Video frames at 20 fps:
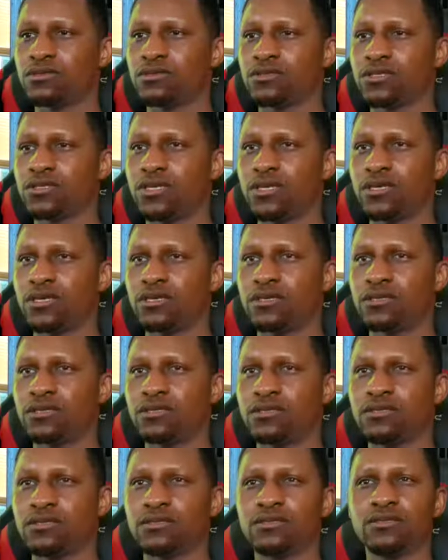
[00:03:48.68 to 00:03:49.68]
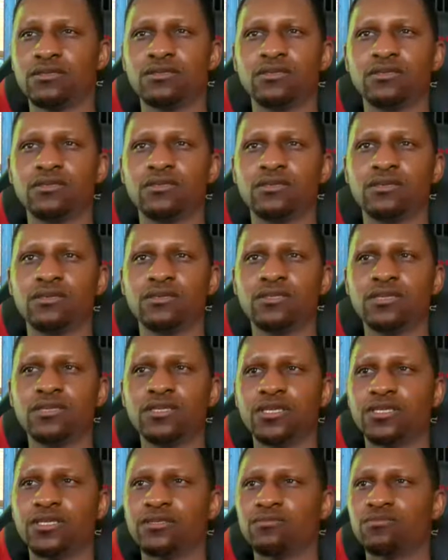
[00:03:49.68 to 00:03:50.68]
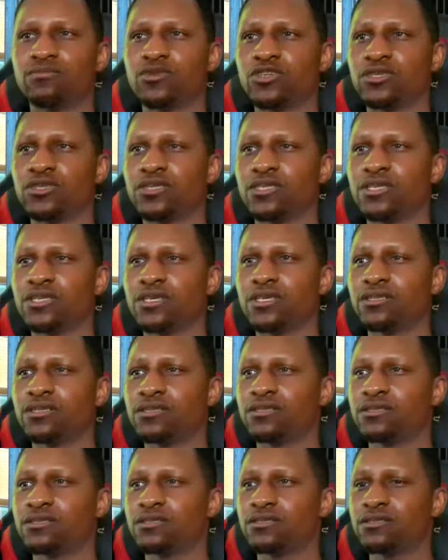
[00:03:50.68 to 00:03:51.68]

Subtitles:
yeah, I think that's Mark and Kayla.